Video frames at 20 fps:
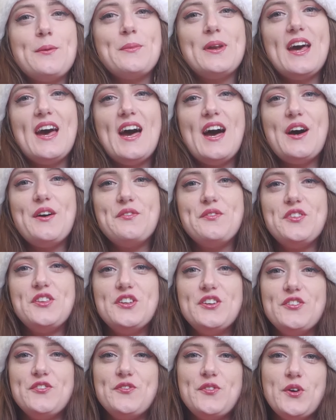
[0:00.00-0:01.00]
I'm gonna have
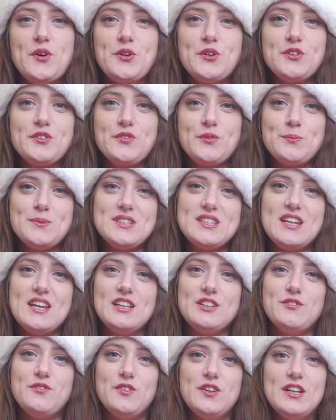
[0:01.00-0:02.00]
the photos from
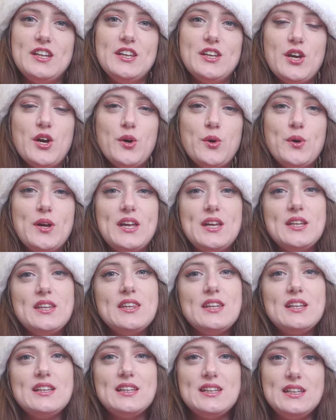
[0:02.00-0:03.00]
today's video in
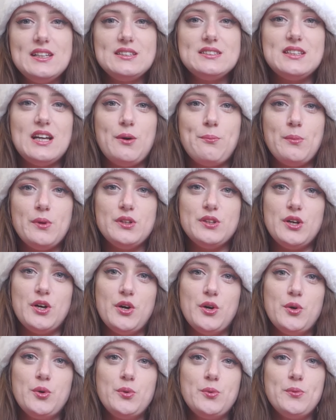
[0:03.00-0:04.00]
the link down
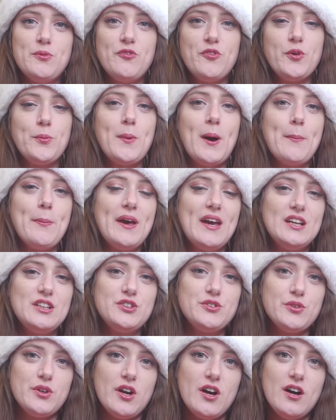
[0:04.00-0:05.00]
below for my
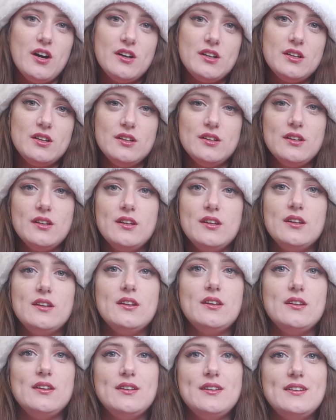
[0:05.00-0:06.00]
Patreon.
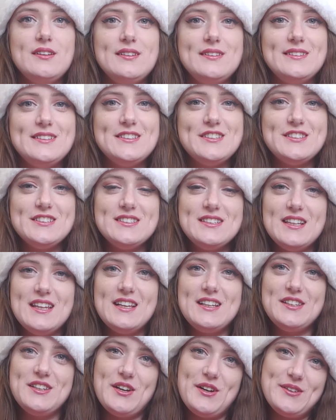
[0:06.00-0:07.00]
Just
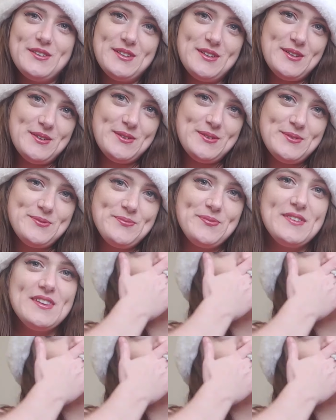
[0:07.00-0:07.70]
letting y'all know.